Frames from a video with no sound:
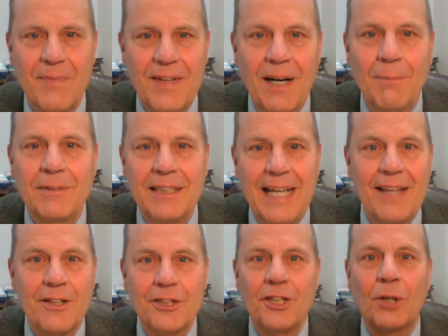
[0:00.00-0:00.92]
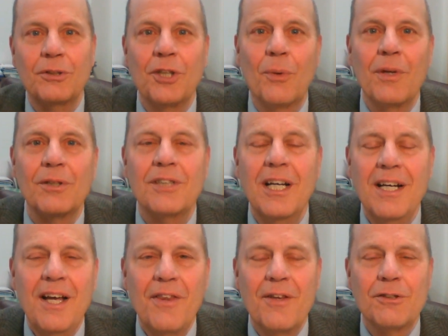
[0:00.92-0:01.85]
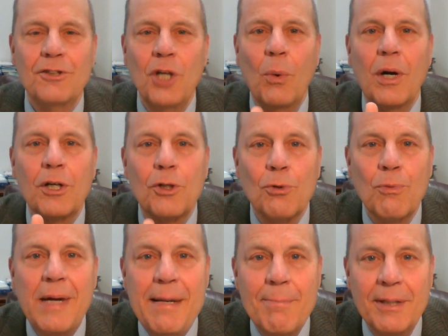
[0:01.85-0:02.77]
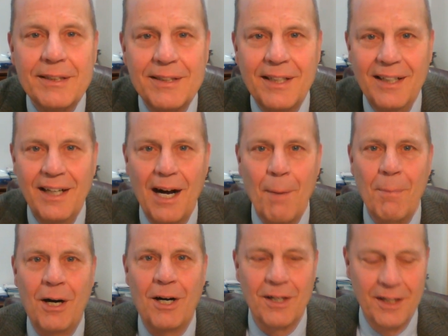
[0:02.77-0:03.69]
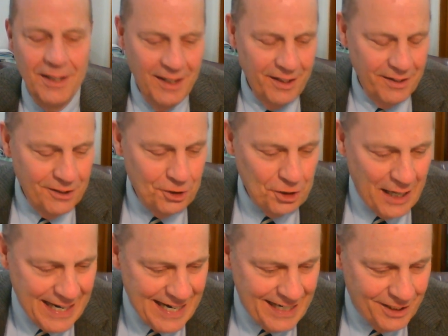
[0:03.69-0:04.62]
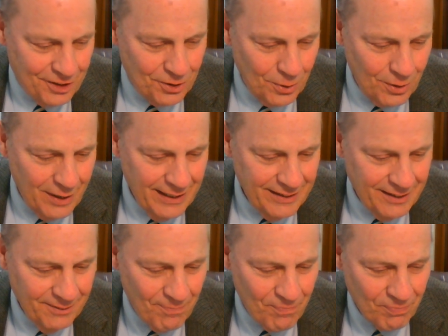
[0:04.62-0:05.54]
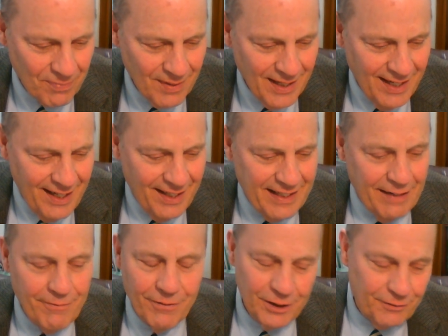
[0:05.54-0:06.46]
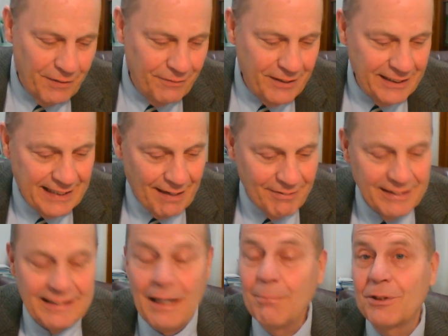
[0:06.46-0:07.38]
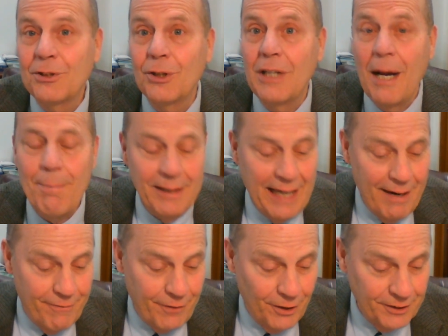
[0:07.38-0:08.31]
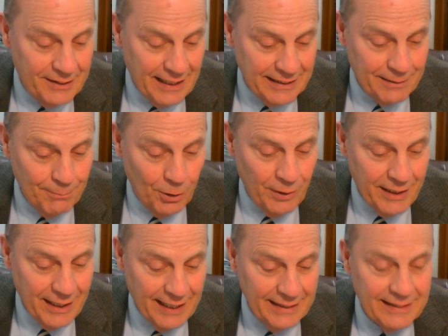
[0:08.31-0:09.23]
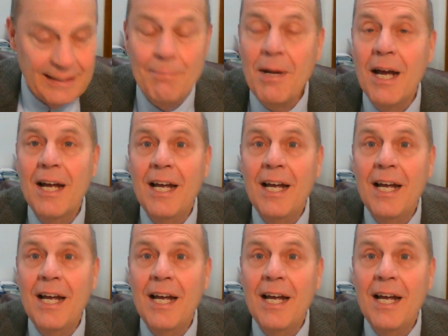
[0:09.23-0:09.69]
come together. So, so there's, there's no agreement among the shady stories. Then, verse 57 some stood up and gave false testimony against him,